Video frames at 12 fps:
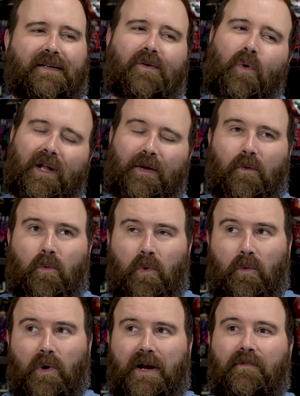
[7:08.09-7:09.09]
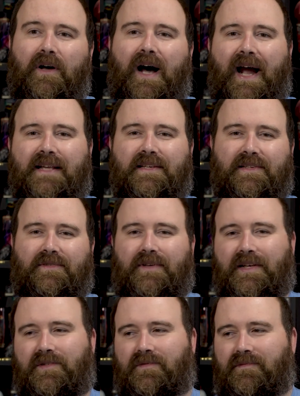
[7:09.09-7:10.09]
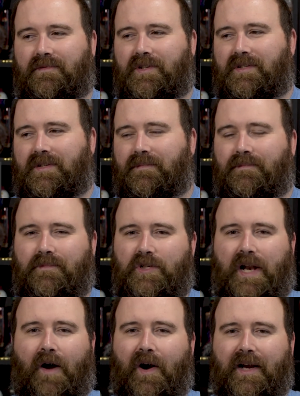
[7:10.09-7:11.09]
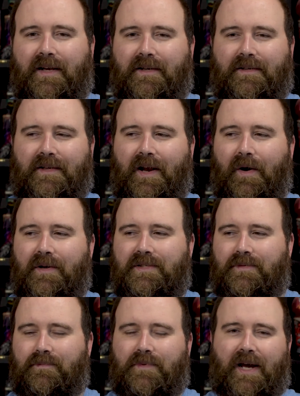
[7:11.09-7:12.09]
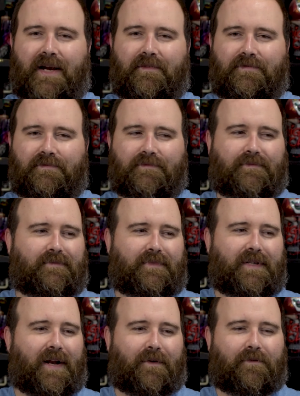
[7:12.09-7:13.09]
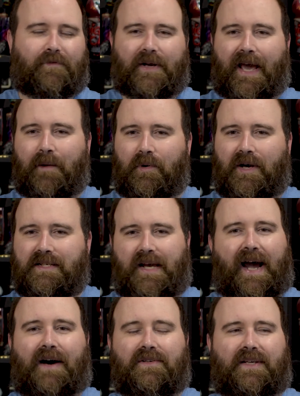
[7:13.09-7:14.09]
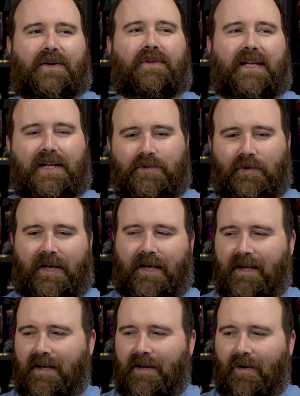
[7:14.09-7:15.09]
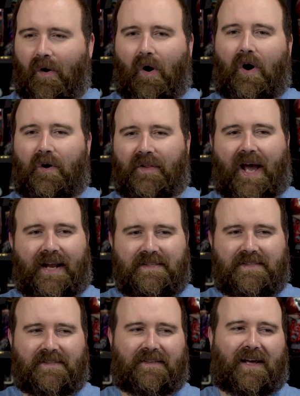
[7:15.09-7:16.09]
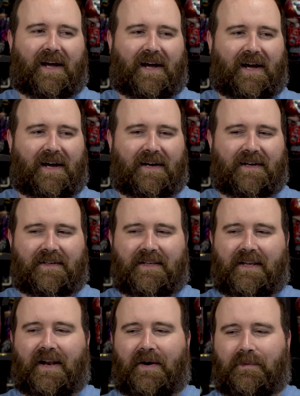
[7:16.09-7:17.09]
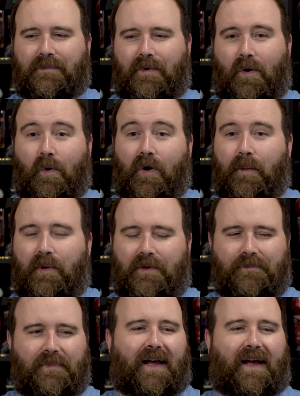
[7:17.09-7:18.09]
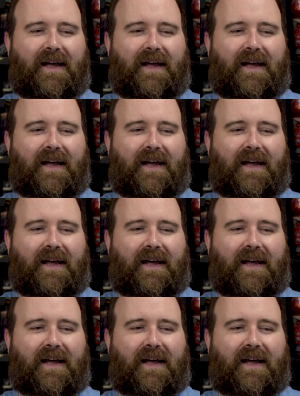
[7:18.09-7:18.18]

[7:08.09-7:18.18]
Where Evil Hides is just a generic, it's kind of forgettable as a house. I don't think it's really all that horrible.